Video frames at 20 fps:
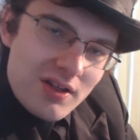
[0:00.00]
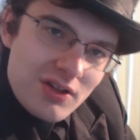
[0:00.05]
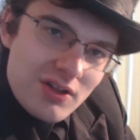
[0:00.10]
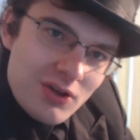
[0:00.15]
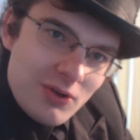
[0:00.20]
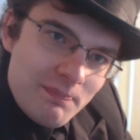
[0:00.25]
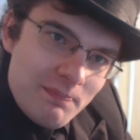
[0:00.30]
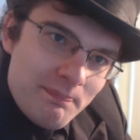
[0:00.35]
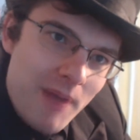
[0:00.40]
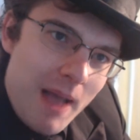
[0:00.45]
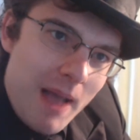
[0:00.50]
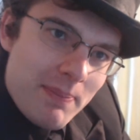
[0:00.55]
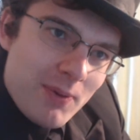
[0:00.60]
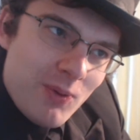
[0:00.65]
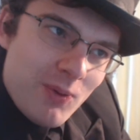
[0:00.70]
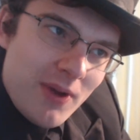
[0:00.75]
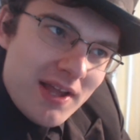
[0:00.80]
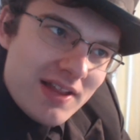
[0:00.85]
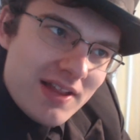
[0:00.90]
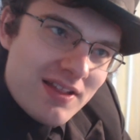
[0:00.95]
Pop
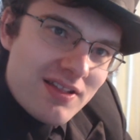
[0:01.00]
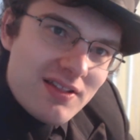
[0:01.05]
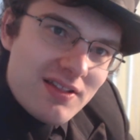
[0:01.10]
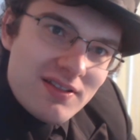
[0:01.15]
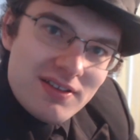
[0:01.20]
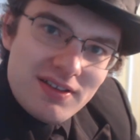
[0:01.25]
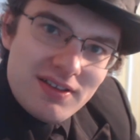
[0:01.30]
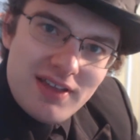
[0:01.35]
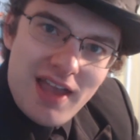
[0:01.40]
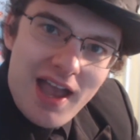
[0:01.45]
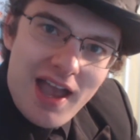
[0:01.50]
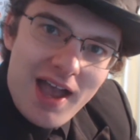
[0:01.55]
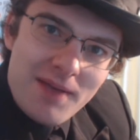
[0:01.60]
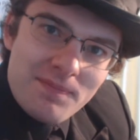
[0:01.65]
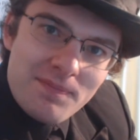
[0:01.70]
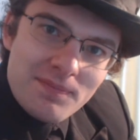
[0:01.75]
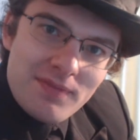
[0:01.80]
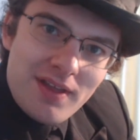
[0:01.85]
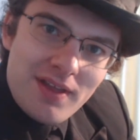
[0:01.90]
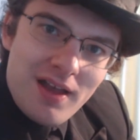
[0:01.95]
quiz. Yeah.
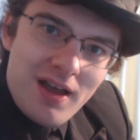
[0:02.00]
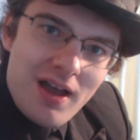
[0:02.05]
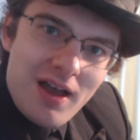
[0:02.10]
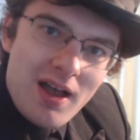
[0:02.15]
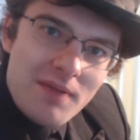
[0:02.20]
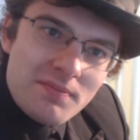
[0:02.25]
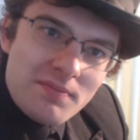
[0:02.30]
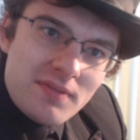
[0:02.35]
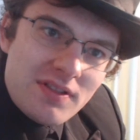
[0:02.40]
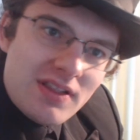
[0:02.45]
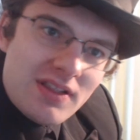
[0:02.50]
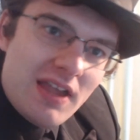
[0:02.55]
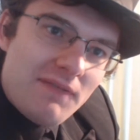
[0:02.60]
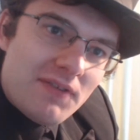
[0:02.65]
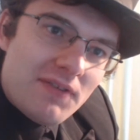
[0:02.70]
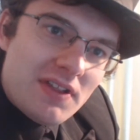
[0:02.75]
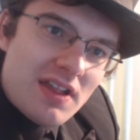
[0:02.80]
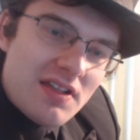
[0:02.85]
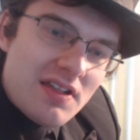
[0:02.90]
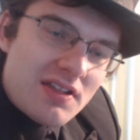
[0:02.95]
San
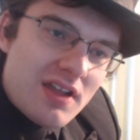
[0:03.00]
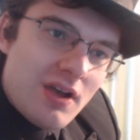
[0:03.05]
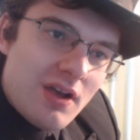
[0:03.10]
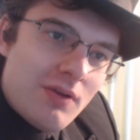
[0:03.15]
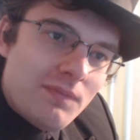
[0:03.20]
Francisco,